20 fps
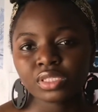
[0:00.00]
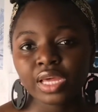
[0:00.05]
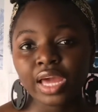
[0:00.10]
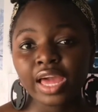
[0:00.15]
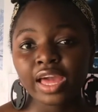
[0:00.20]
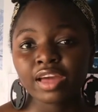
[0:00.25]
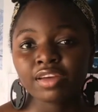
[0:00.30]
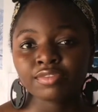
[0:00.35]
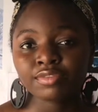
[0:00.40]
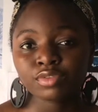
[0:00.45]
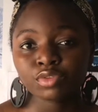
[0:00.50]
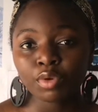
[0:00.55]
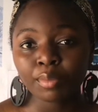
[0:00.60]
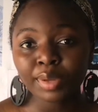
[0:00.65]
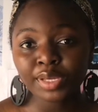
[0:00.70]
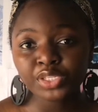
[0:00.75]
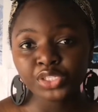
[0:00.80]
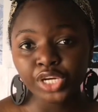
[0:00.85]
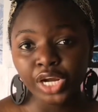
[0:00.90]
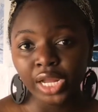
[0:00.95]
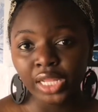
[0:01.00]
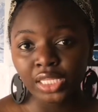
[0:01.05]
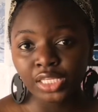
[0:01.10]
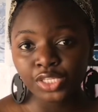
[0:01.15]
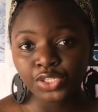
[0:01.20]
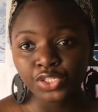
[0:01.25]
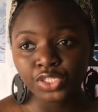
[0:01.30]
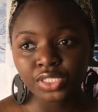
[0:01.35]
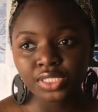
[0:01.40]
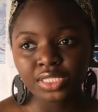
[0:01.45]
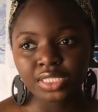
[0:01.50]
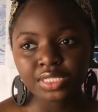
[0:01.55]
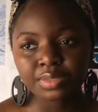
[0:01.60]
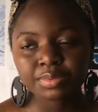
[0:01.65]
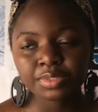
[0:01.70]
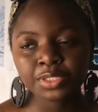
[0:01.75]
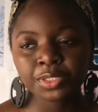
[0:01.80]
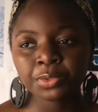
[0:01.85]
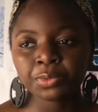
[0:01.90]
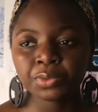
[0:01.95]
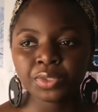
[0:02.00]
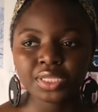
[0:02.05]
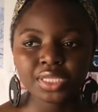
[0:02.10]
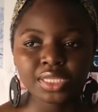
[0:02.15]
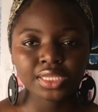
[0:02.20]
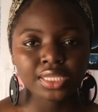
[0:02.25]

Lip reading: I have so much allergies, especially